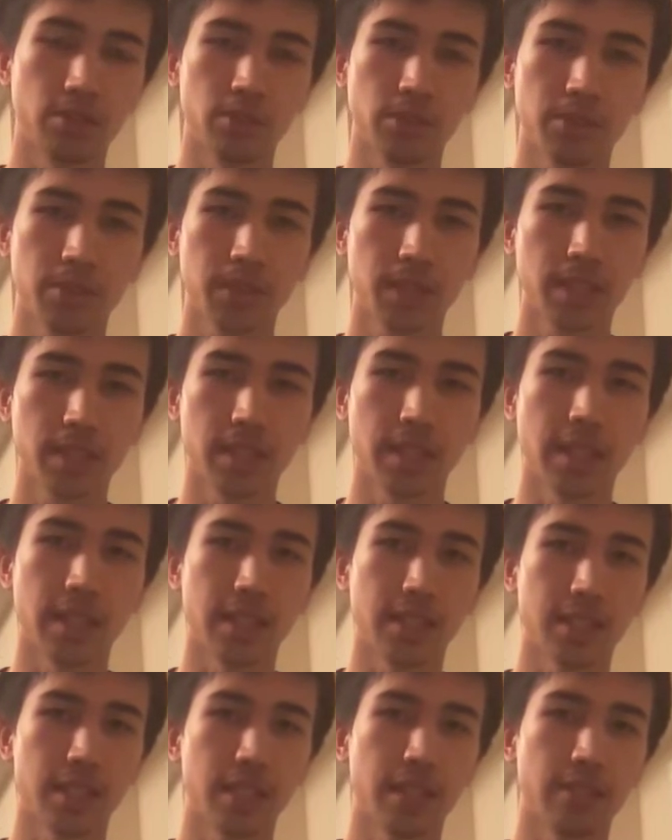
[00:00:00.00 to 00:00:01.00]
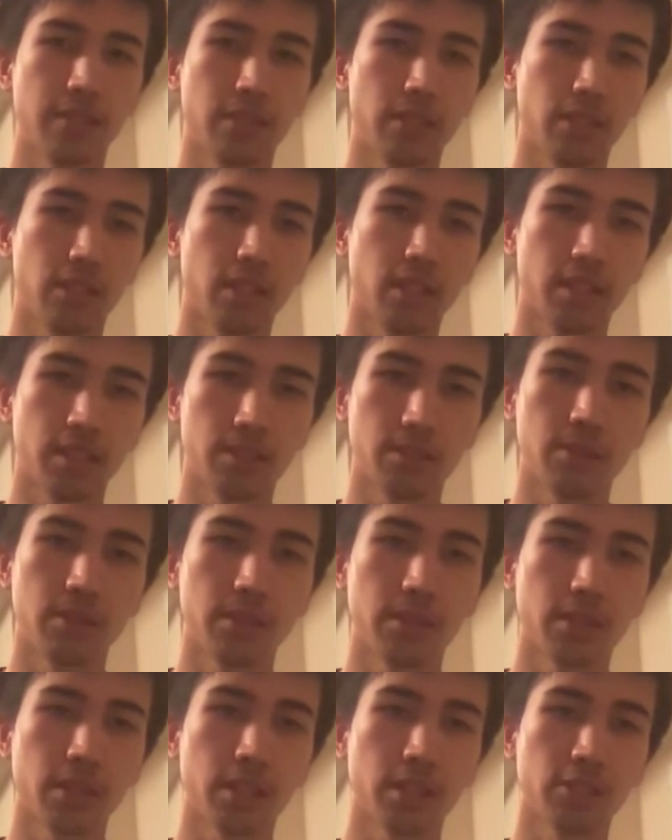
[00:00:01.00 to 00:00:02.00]
orbit, it has to have a lot of
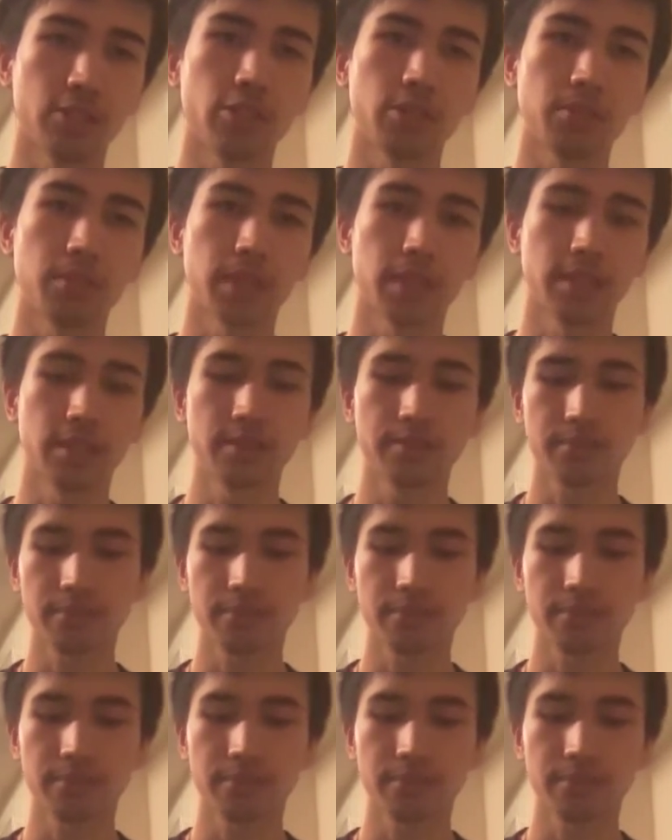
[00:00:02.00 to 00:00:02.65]
horizontal speed.